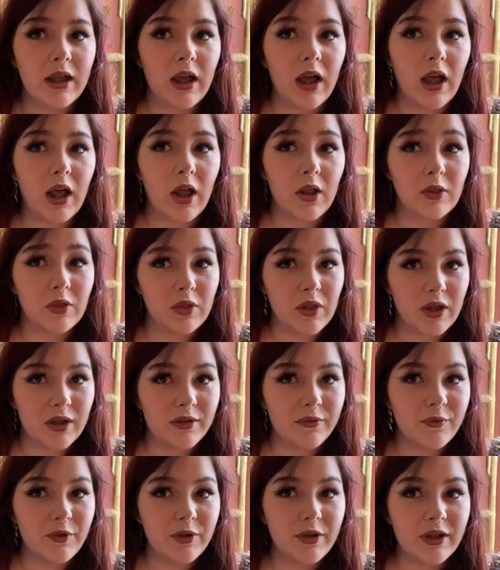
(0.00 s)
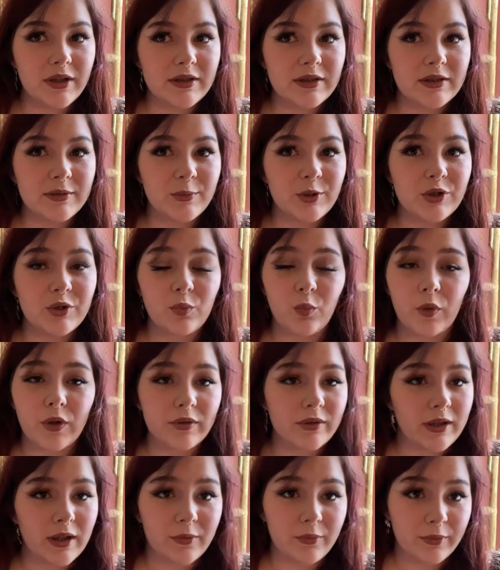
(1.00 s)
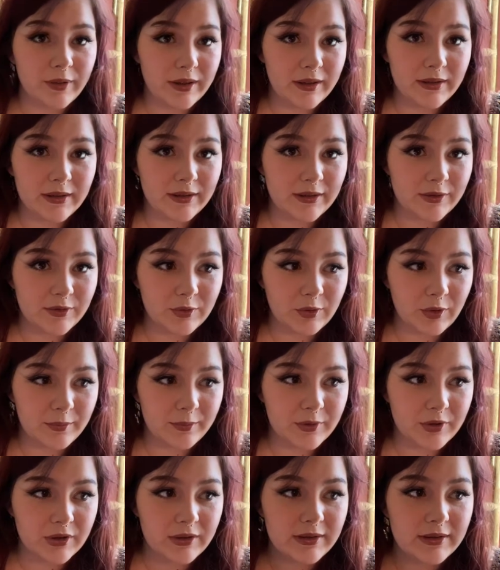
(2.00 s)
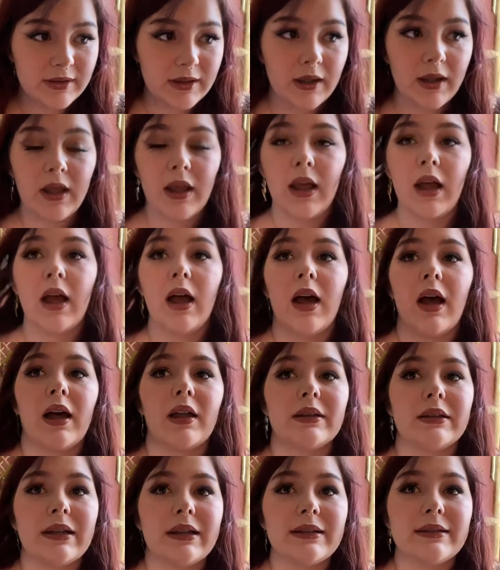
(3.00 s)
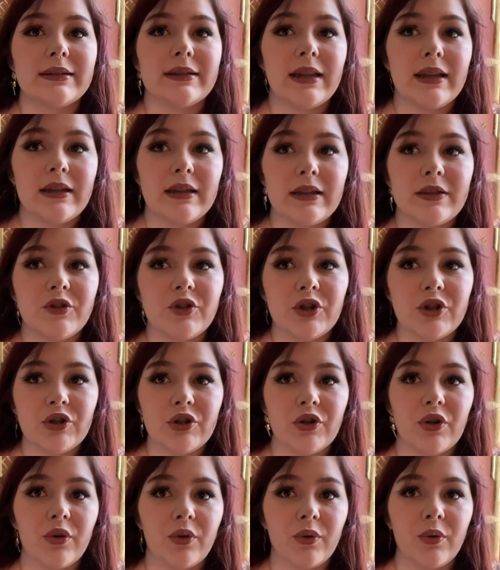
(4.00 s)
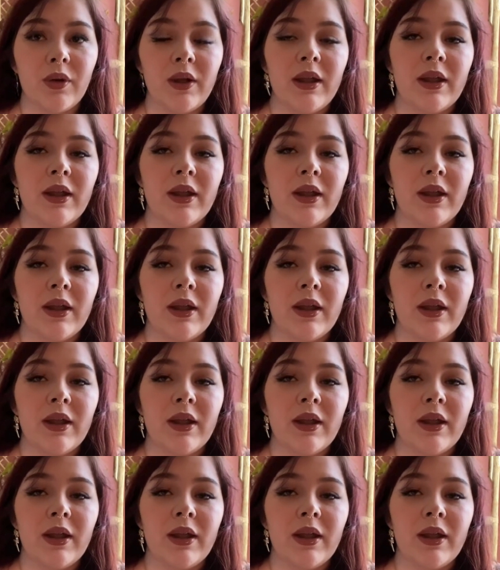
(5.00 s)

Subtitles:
A lot of your customers will not read the descriptions unless they need to know